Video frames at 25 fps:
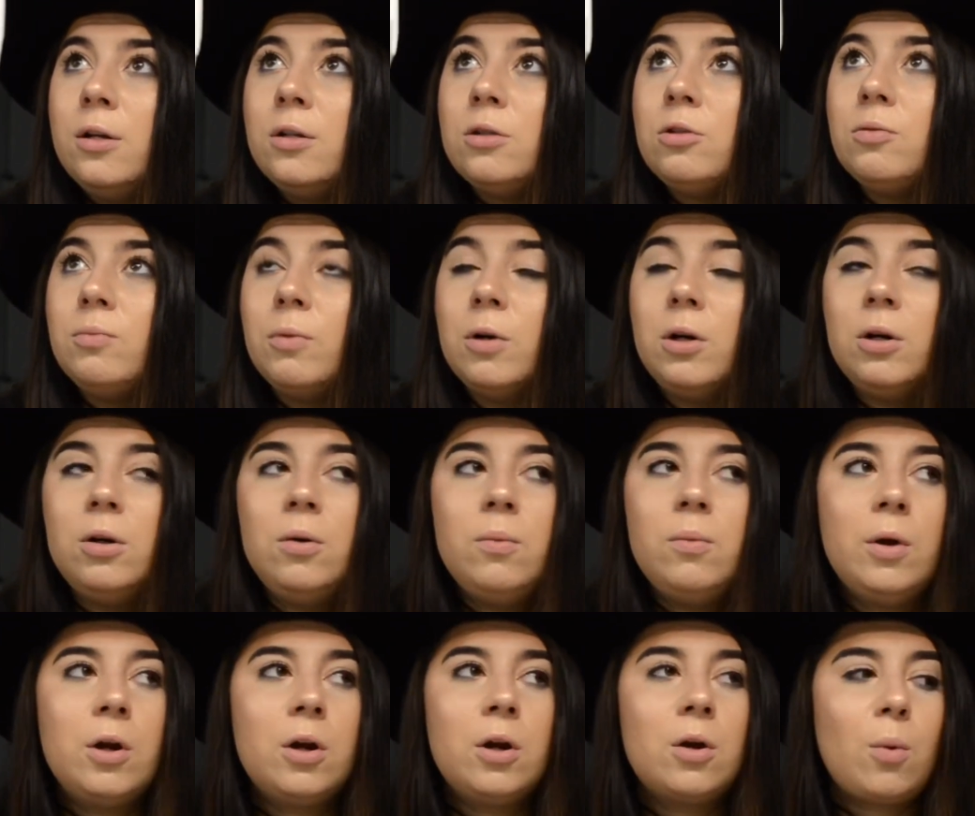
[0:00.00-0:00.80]
Tomorrow
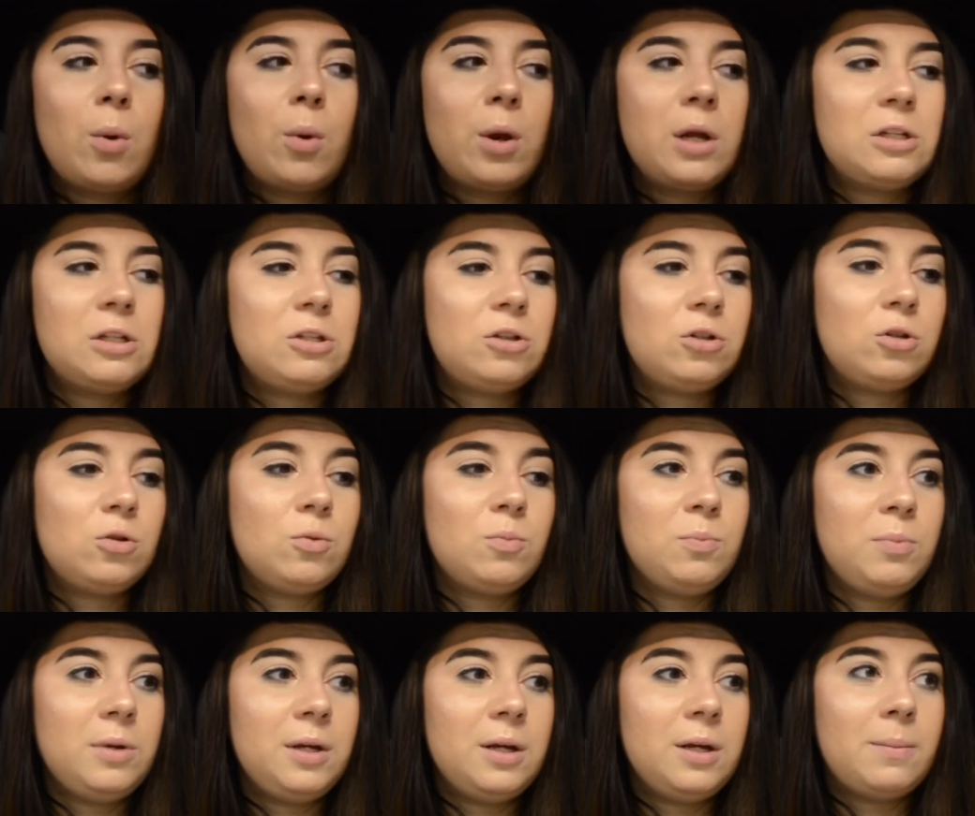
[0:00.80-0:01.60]
we are going to
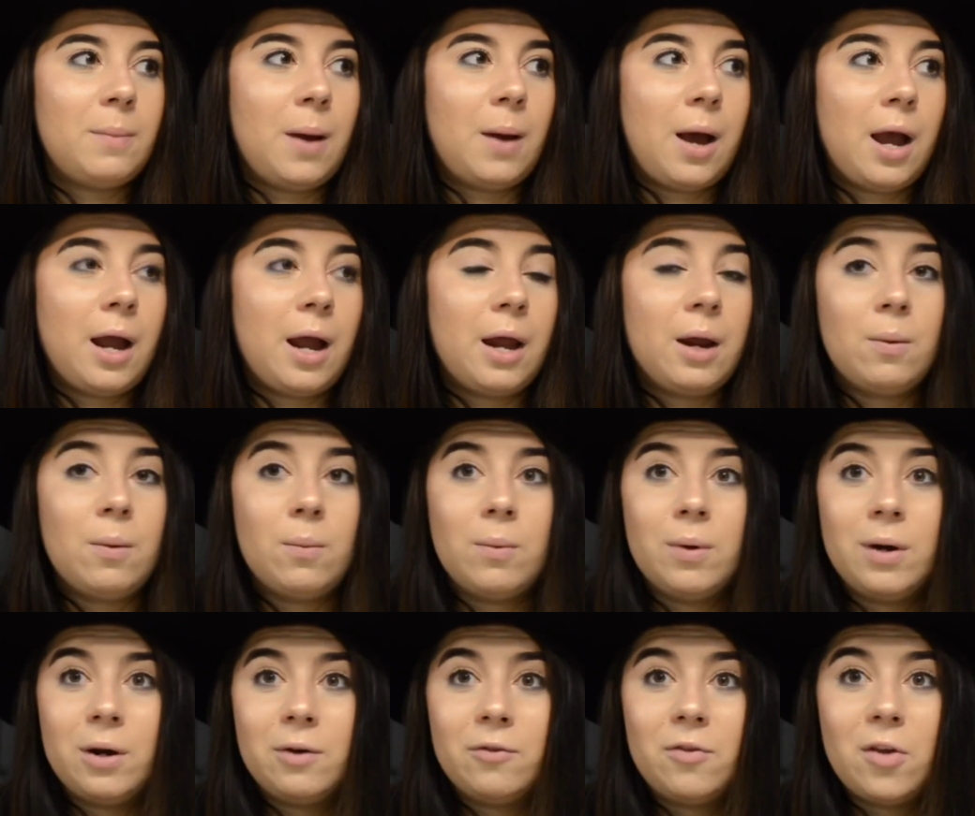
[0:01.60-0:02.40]
BMI,
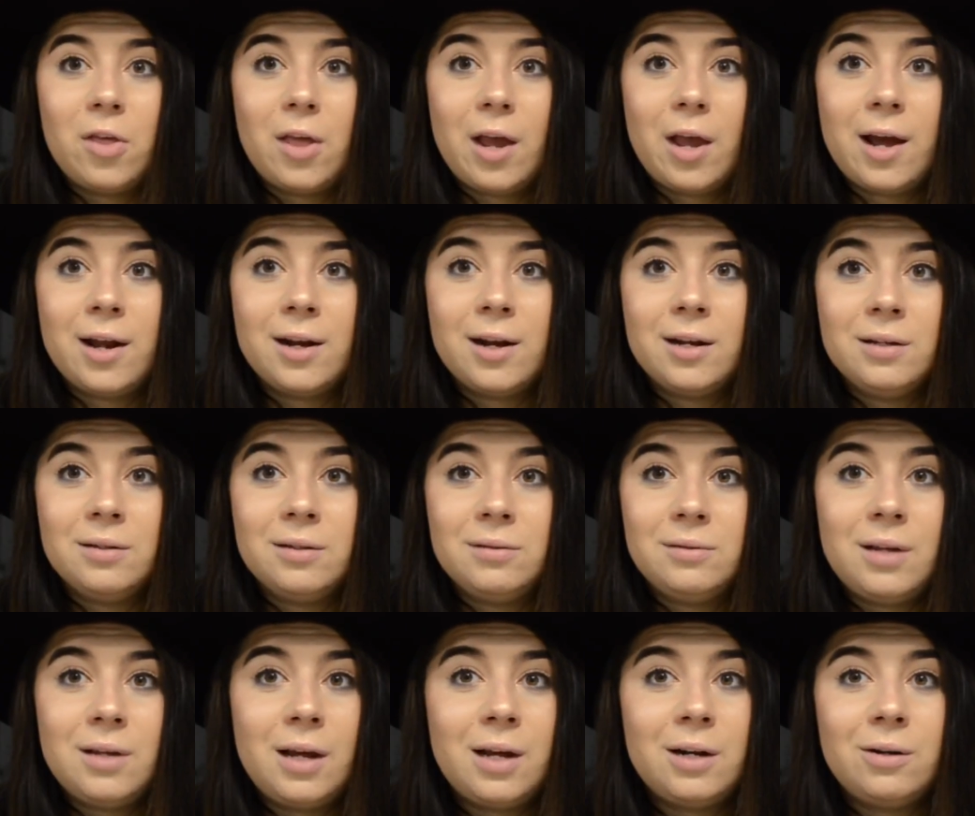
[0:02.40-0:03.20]
whatever that
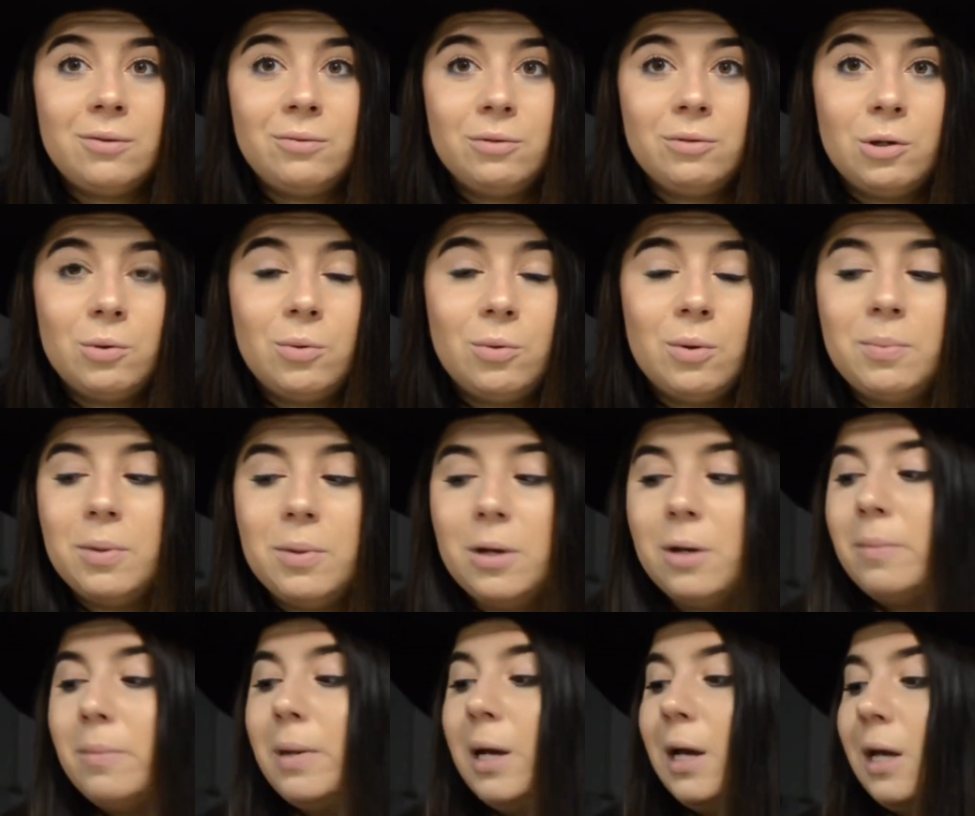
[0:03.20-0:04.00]
is. I don't know what
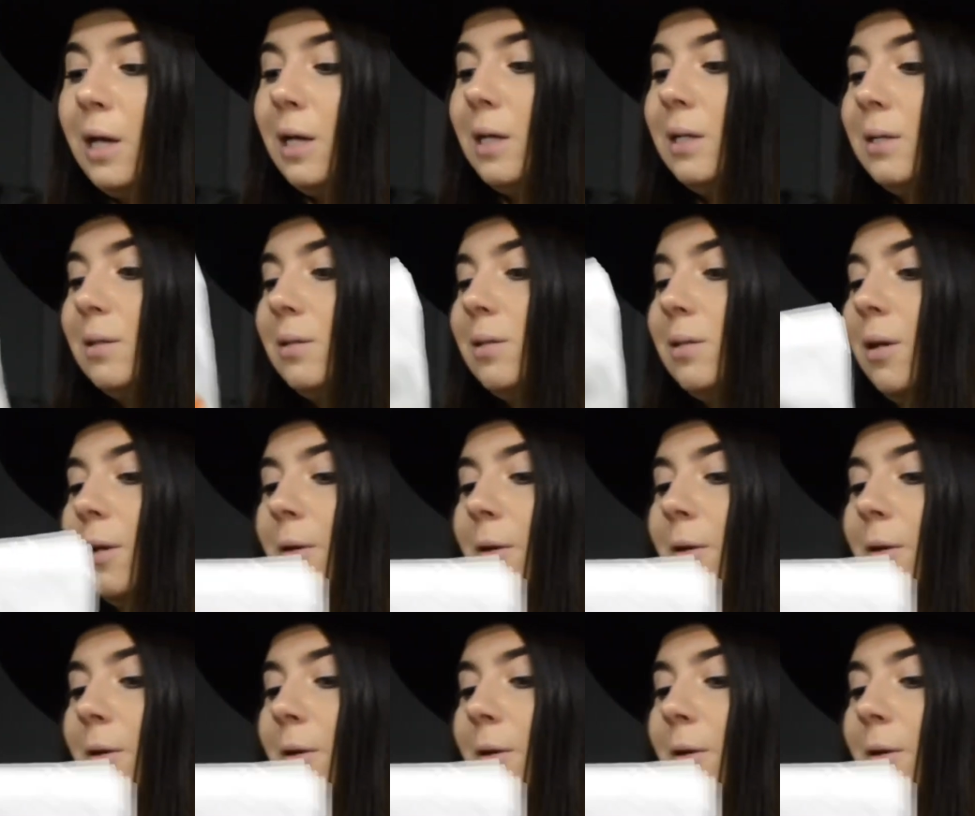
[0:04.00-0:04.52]
BMI is.